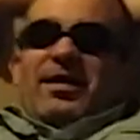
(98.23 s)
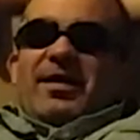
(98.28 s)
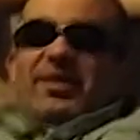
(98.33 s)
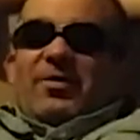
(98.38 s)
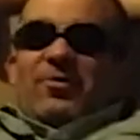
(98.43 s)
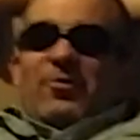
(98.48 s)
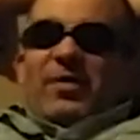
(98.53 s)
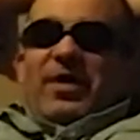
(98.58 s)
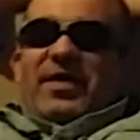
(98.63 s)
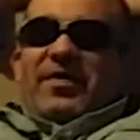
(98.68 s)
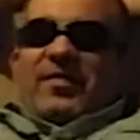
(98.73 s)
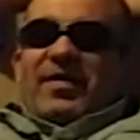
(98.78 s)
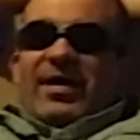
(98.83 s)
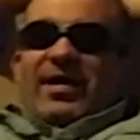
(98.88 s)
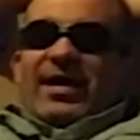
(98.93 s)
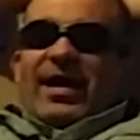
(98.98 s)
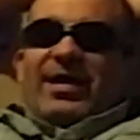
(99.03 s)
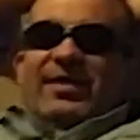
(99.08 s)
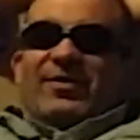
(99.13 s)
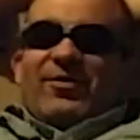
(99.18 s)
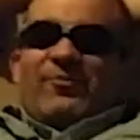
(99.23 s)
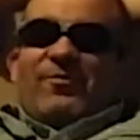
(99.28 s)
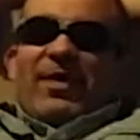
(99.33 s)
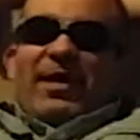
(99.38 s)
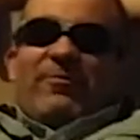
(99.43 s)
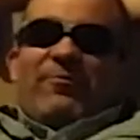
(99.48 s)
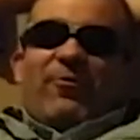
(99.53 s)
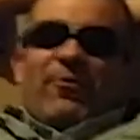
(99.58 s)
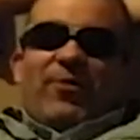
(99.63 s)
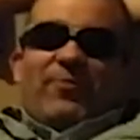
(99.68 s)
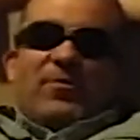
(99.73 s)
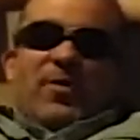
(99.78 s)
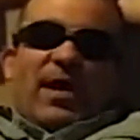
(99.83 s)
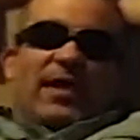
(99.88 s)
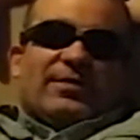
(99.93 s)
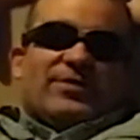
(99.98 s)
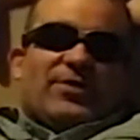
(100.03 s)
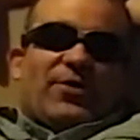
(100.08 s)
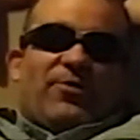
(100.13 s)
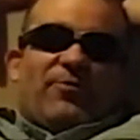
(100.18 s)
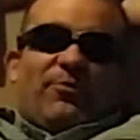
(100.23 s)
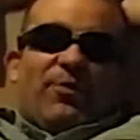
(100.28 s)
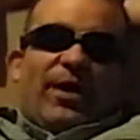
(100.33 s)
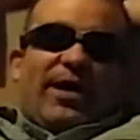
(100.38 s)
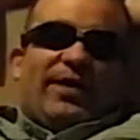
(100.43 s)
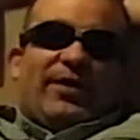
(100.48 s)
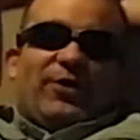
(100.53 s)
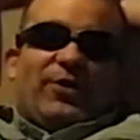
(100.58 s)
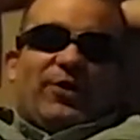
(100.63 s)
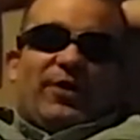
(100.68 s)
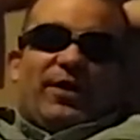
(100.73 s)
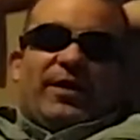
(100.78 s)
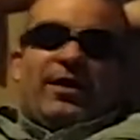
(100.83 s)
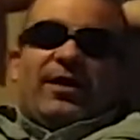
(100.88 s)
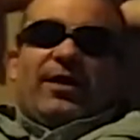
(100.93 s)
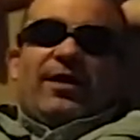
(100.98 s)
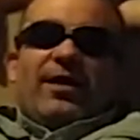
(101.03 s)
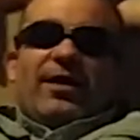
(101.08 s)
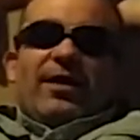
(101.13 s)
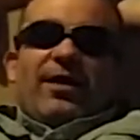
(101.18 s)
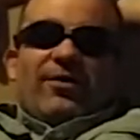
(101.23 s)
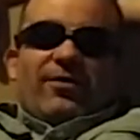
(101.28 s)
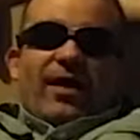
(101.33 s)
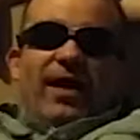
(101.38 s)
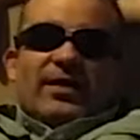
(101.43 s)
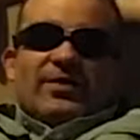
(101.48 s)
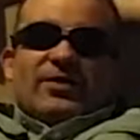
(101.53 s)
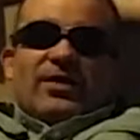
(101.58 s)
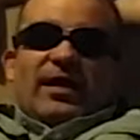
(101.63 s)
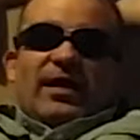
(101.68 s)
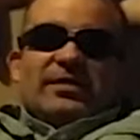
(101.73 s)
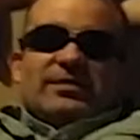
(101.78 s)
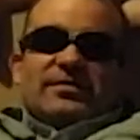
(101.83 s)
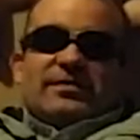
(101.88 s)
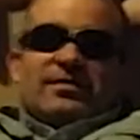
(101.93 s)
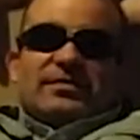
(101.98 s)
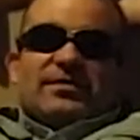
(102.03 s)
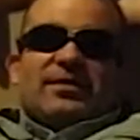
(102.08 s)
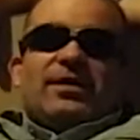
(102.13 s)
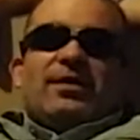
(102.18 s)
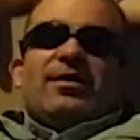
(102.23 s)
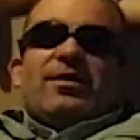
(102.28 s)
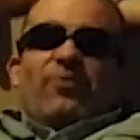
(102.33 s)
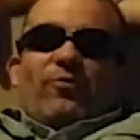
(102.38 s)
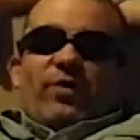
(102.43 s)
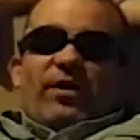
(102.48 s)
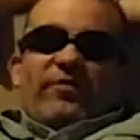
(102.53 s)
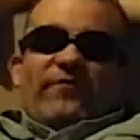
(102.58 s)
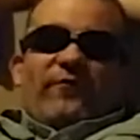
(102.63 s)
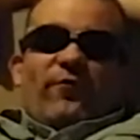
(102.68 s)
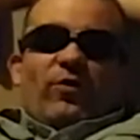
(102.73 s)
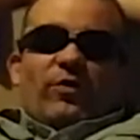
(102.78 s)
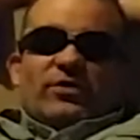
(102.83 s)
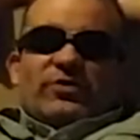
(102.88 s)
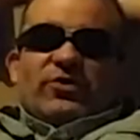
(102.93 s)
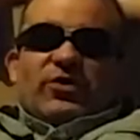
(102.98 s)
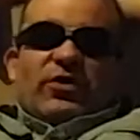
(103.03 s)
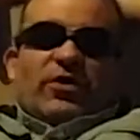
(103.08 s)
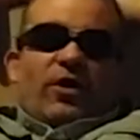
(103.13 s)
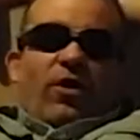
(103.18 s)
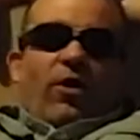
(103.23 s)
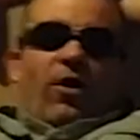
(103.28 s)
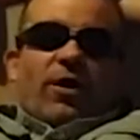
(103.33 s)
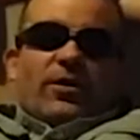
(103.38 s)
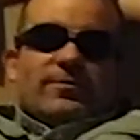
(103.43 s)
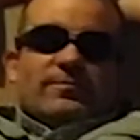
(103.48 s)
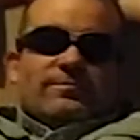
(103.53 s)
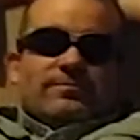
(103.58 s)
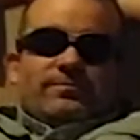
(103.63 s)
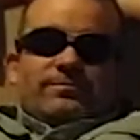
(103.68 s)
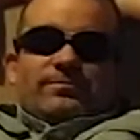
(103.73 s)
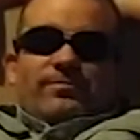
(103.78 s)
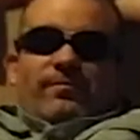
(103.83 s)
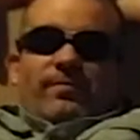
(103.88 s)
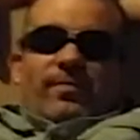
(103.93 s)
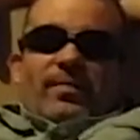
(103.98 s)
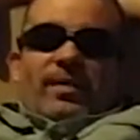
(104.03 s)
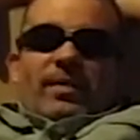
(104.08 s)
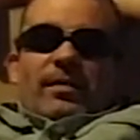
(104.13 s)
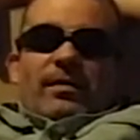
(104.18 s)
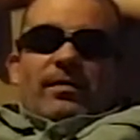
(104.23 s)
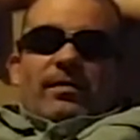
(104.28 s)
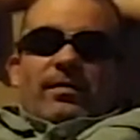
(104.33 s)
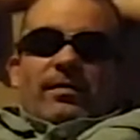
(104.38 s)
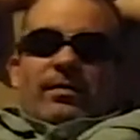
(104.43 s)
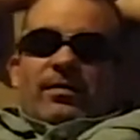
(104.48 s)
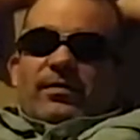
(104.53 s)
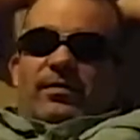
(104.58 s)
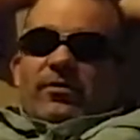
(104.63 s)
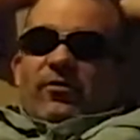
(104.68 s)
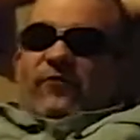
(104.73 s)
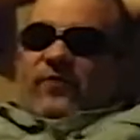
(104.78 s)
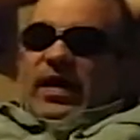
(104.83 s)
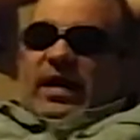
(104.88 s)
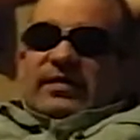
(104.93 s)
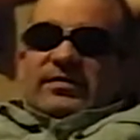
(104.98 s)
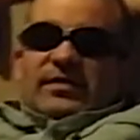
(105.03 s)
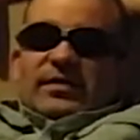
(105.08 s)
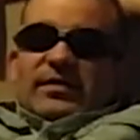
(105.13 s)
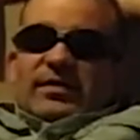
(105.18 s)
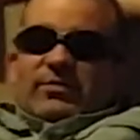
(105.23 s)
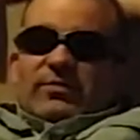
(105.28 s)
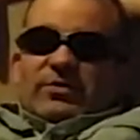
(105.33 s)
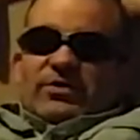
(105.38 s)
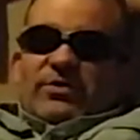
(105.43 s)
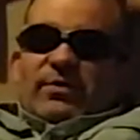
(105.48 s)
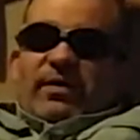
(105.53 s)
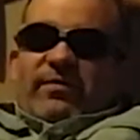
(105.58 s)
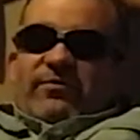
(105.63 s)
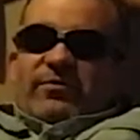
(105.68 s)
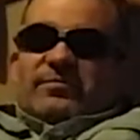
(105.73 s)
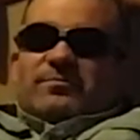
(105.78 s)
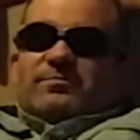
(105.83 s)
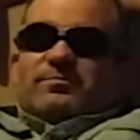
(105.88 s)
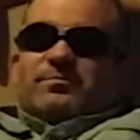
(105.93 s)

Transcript: anyway, they got their big boy pants on, played good. Congratulations. West Fork took it hard. No Vaseline whatsoever.